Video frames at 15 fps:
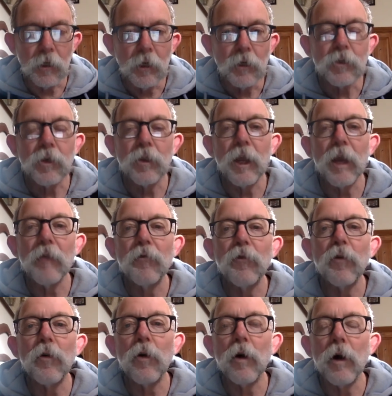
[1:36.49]
So
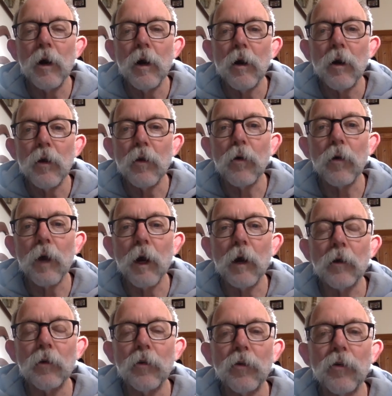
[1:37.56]
therefore, you're
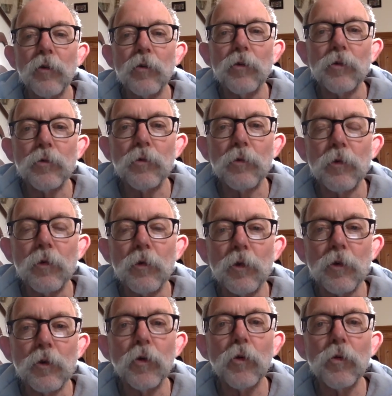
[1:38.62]
going to use the
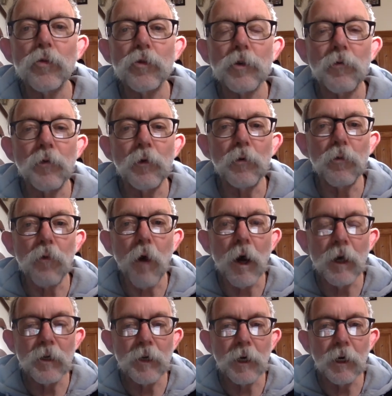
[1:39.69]
tools of the
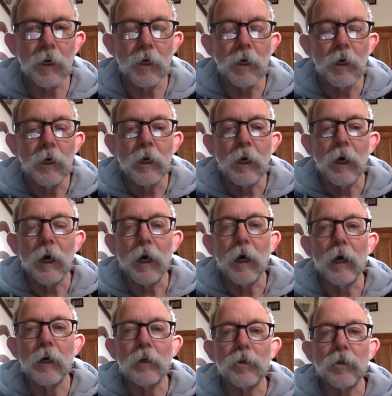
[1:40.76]
writer
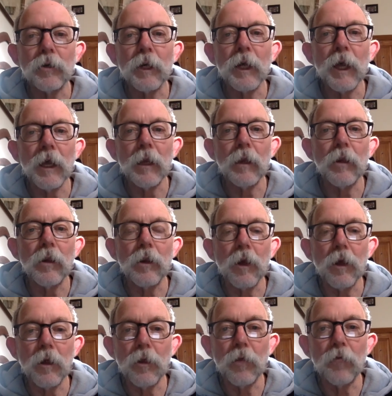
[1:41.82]
to get
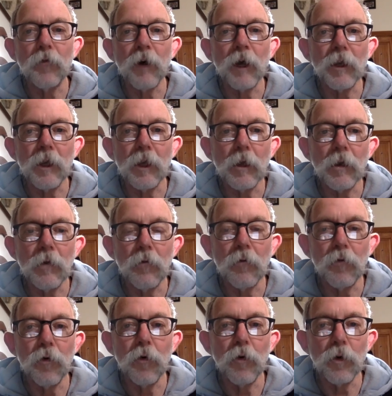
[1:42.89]
the funding
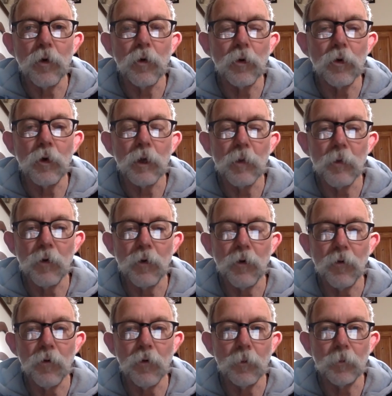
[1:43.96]
for your documentary
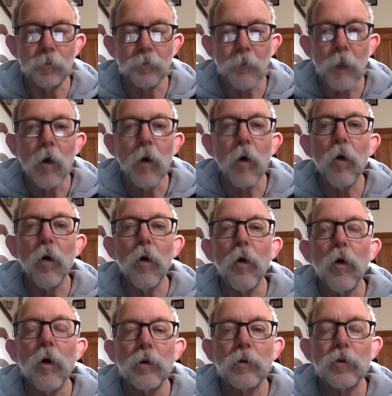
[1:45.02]
film,
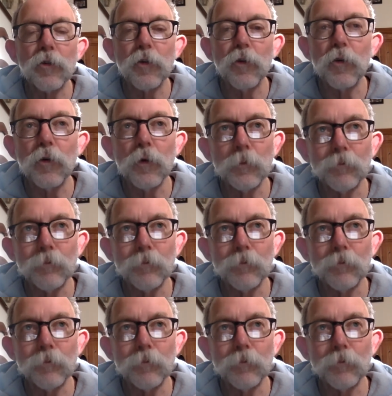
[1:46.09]
or to